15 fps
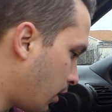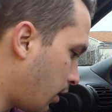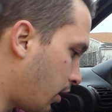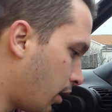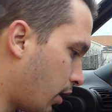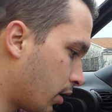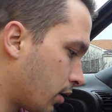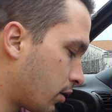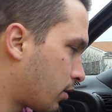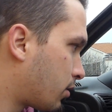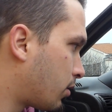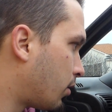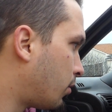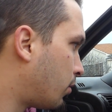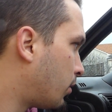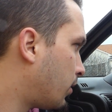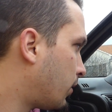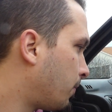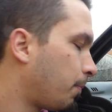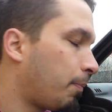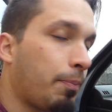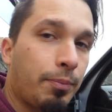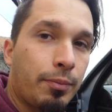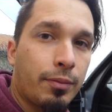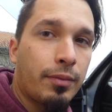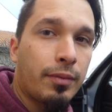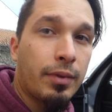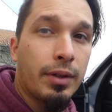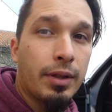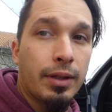here. So
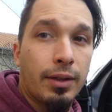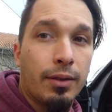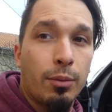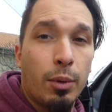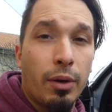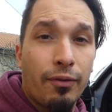we